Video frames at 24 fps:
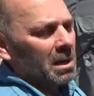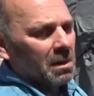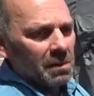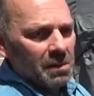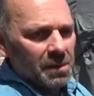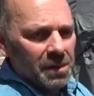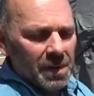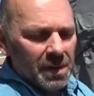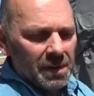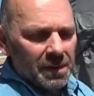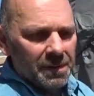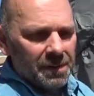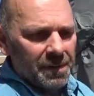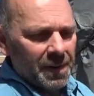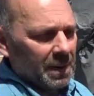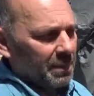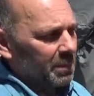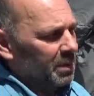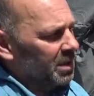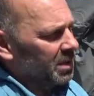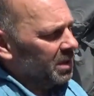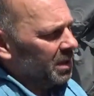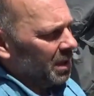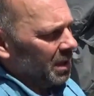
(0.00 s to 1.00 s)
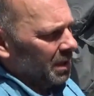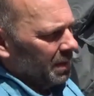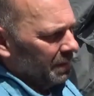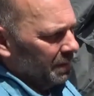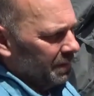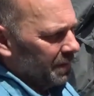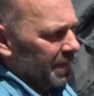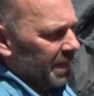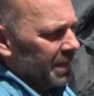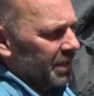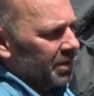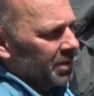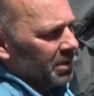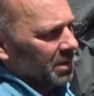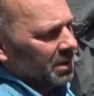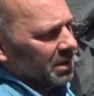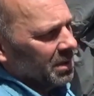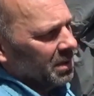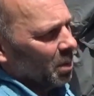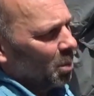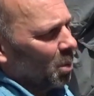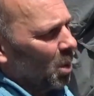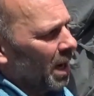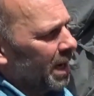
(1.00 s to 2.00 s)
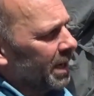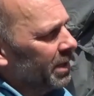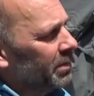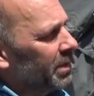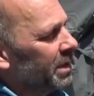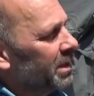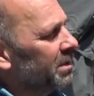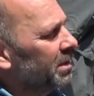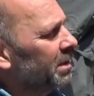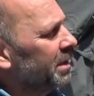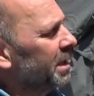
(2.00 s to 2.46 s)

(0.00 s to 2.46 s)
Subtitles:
of famous vineyards and wineries are